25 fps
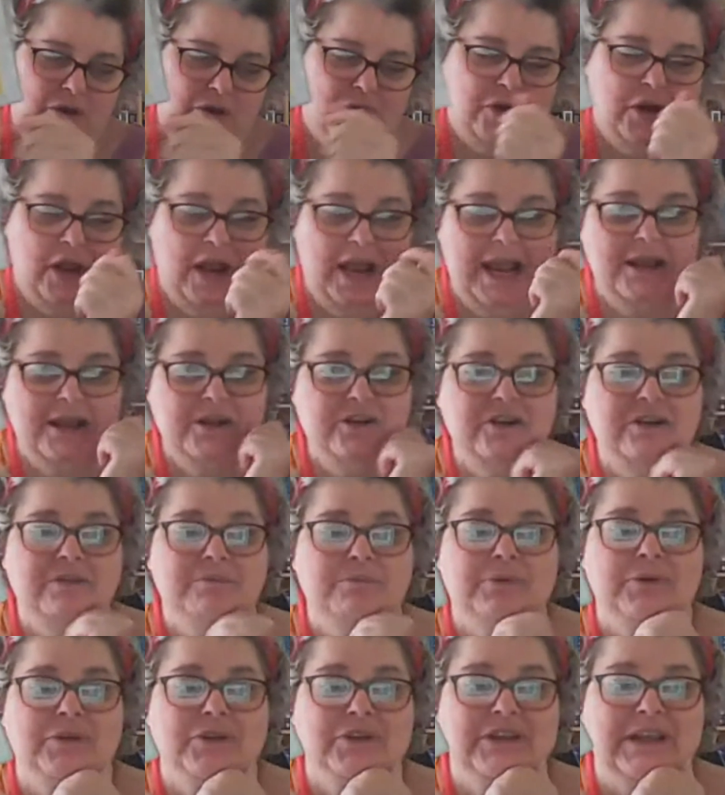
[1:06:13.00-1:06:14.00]

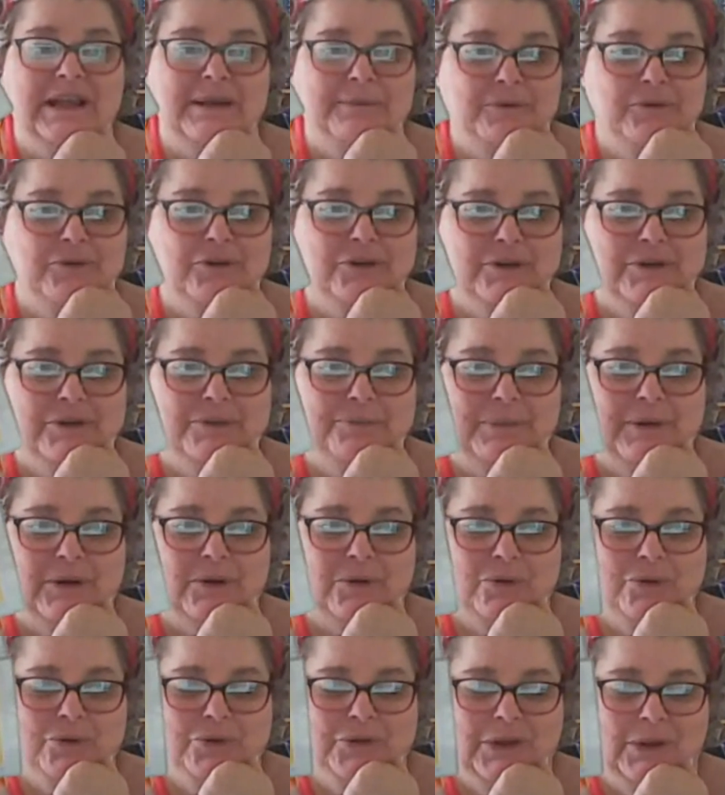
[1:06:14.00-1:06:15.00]
changing perceptions,
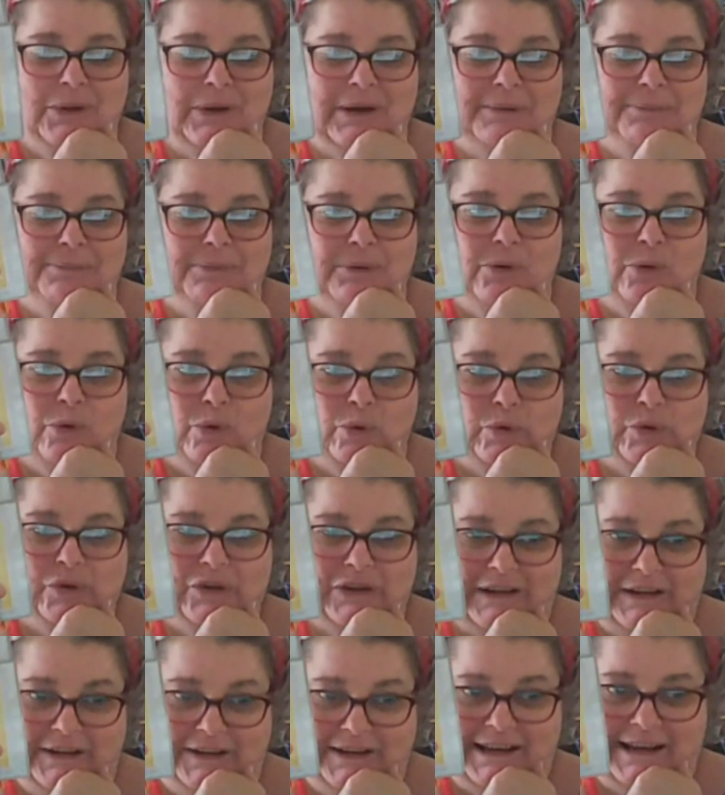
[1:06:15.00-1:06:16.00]
but also a
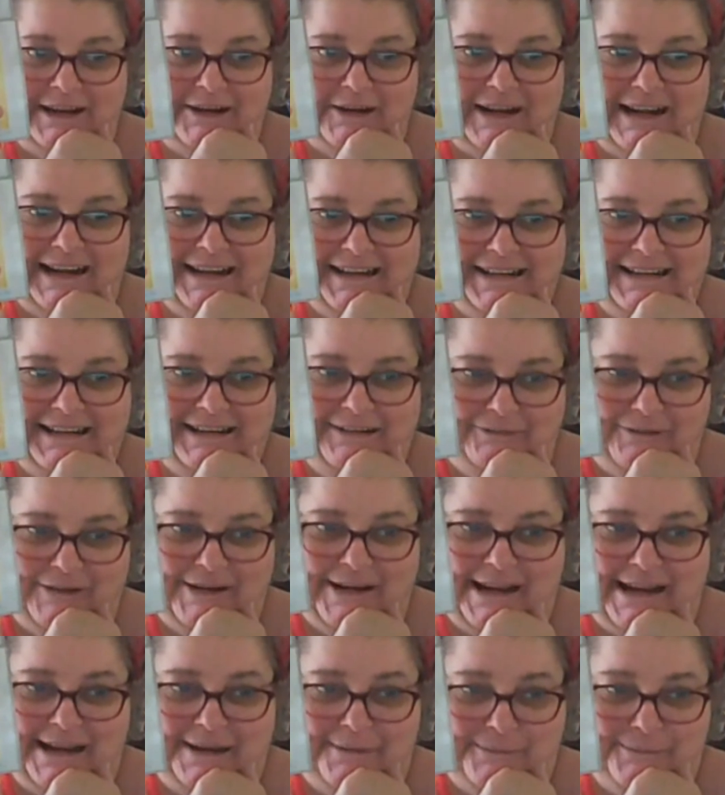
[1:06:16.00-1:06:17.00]
pause in their
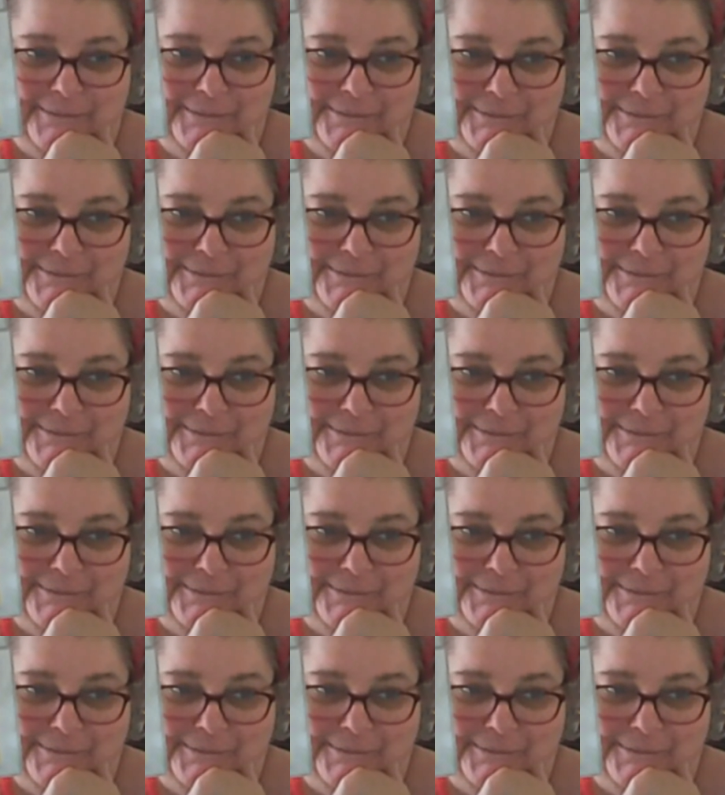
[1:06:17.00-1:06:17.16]
activity.